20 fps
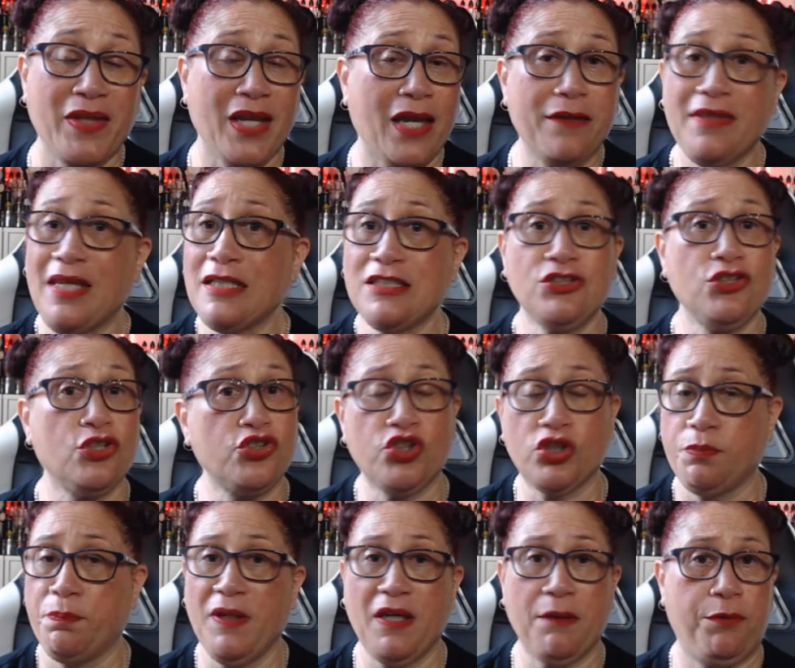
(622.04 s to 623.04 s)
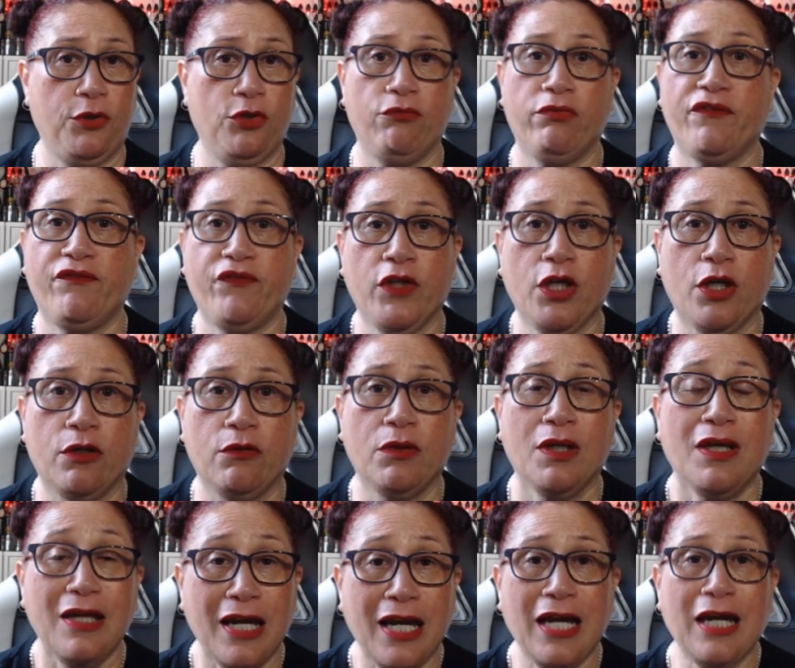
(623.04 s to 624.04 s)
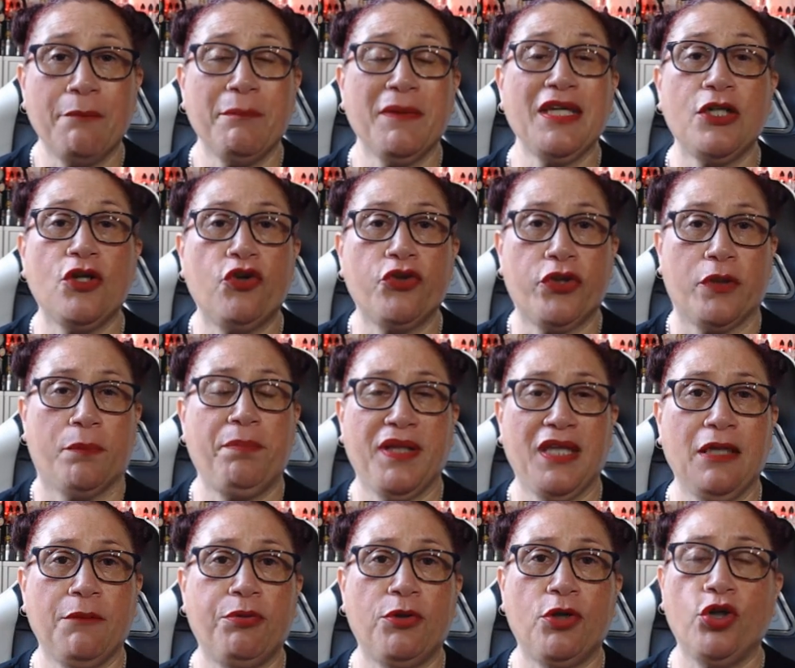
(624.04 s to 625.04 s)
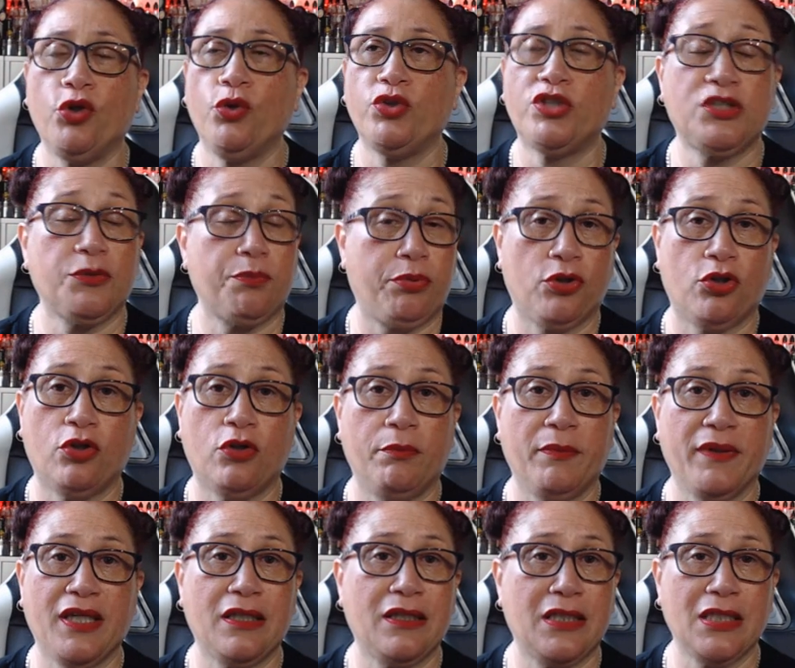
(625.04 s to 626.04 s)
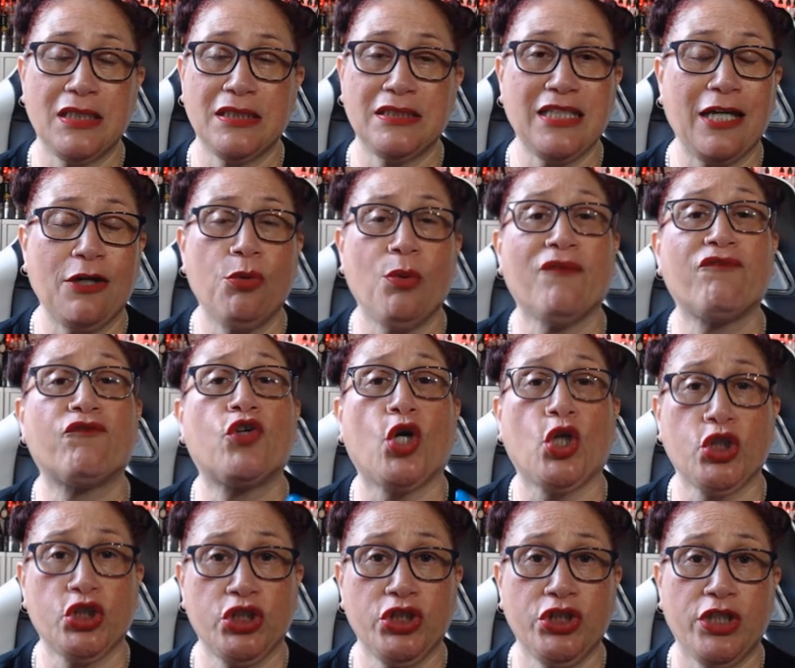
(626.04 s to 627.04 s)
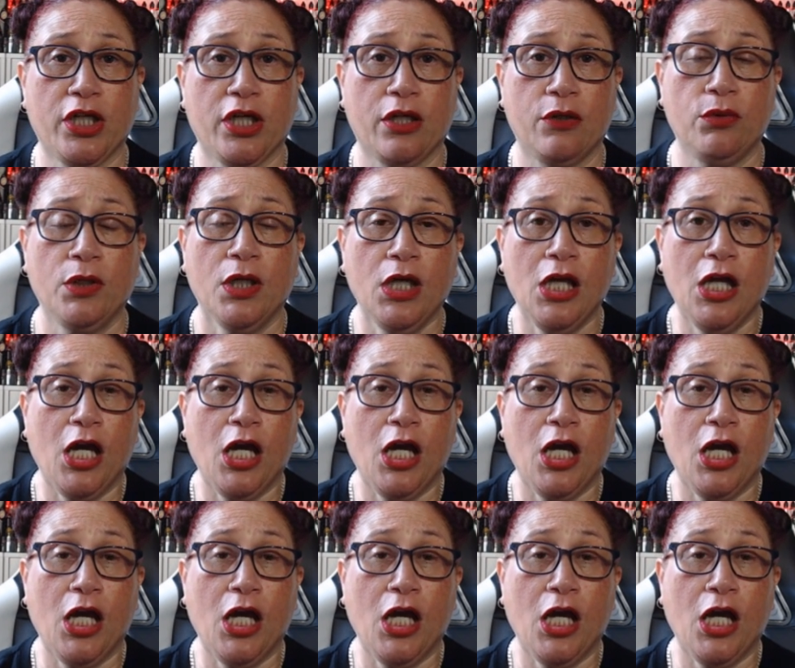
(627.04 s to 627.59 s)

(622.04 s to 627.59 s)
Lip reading: And that's not just people who review. I mean other people who support me and things that I've got to know.